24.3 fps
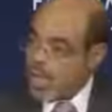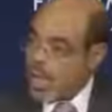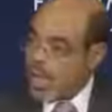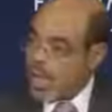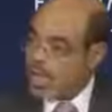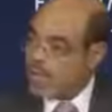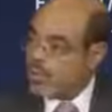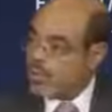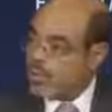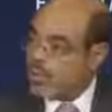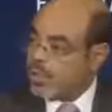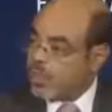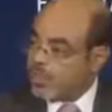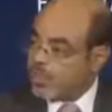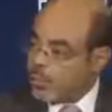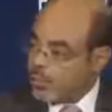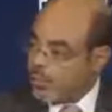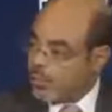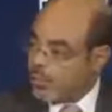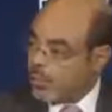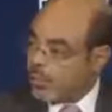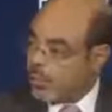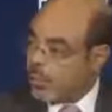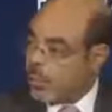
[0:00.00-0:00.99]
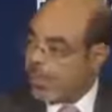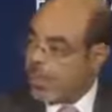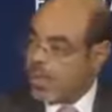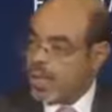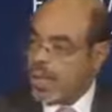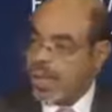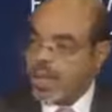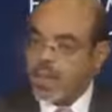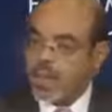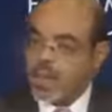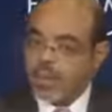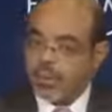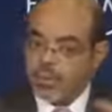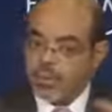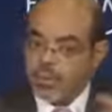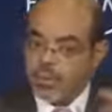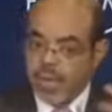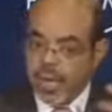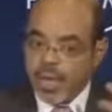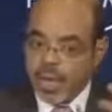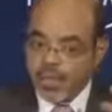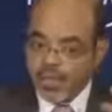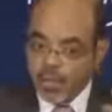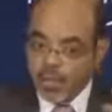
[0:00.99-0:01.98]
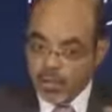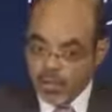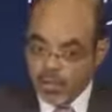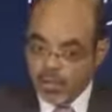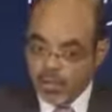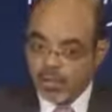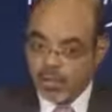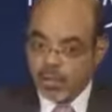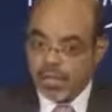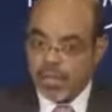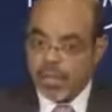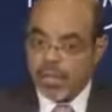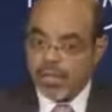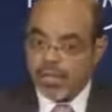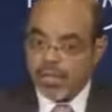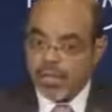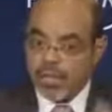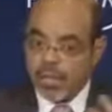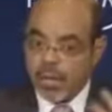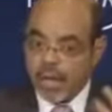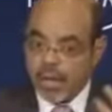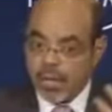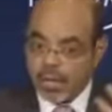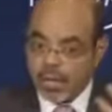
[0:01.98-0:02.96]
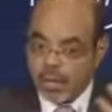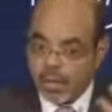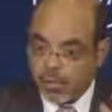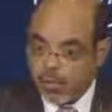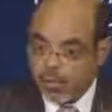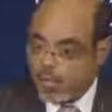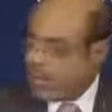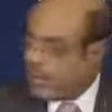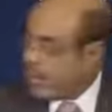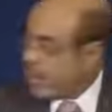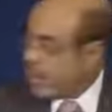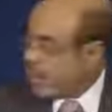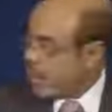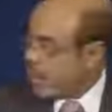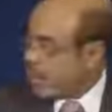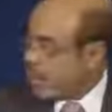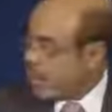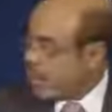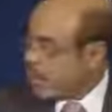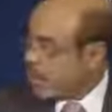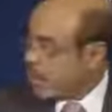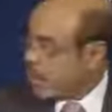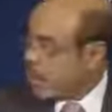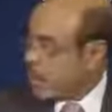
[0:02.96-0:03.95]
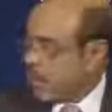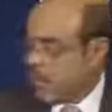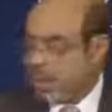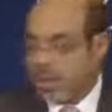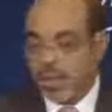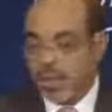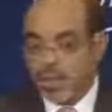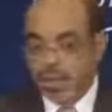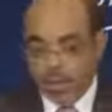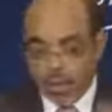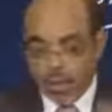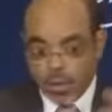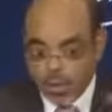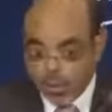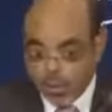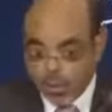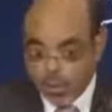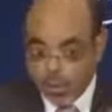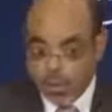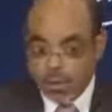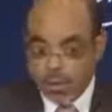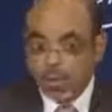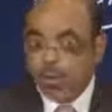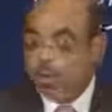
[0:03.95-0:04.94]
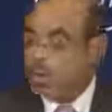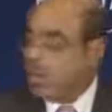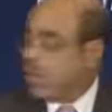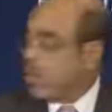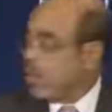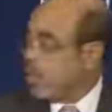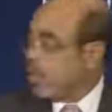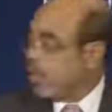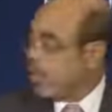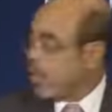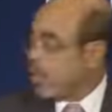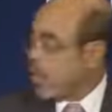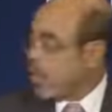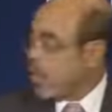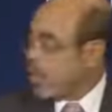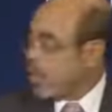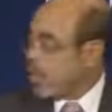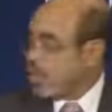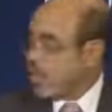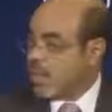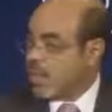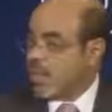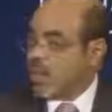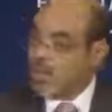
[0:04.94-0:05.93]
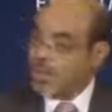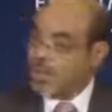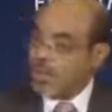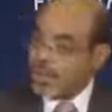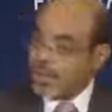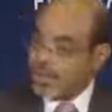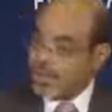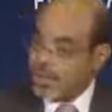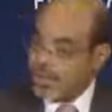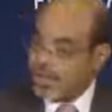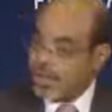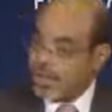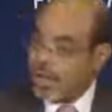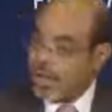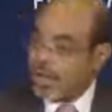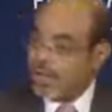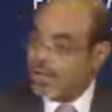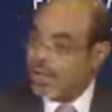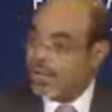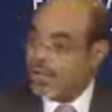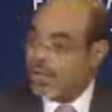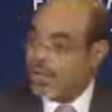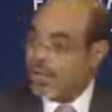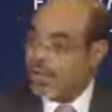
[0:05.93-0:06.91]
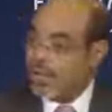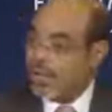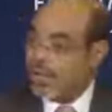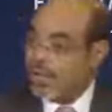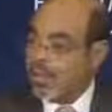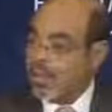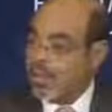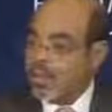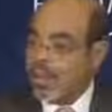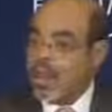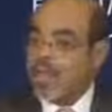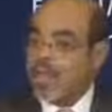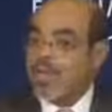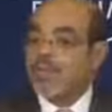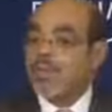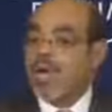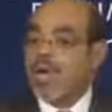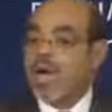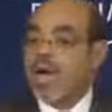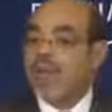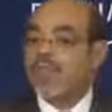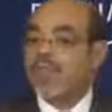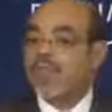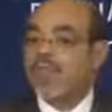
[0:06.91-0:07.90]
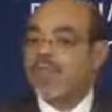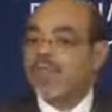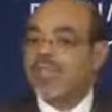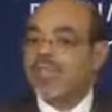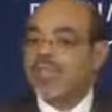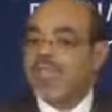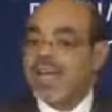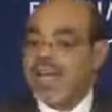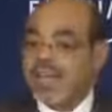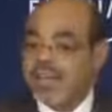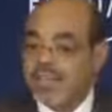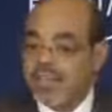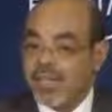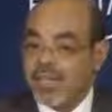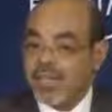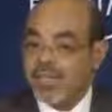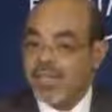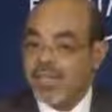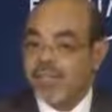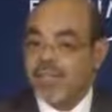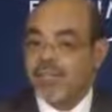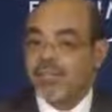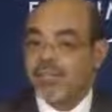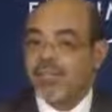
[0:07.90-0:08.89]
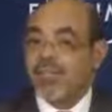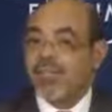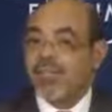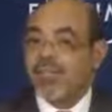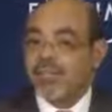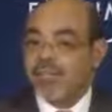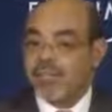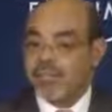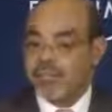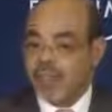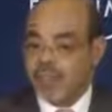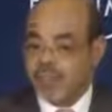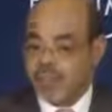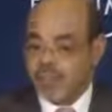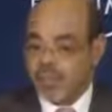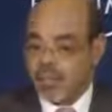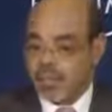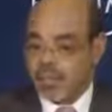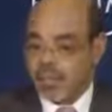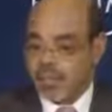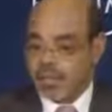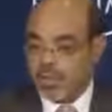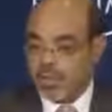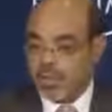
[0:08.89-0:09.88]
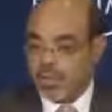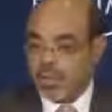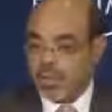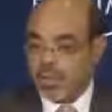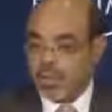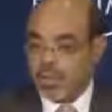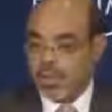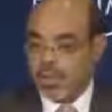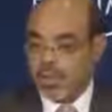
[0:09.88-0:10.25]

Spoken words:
as we develop, and as we become more sophisticated in our regulatory capacity, of course we'll liberalize, but not now. And we have lost nothing because of this policy.